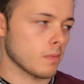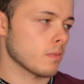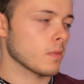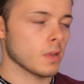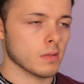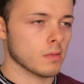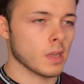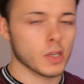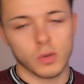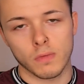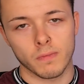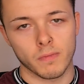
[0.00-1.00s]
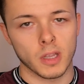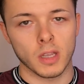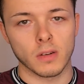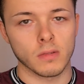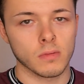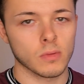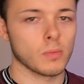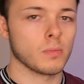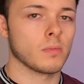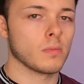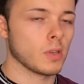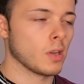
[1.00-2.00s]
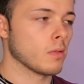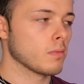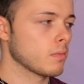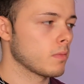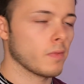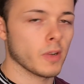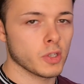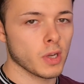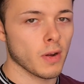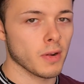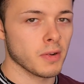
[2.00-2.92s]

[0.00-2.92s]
Unless you're vegan or, you know, vegetarian.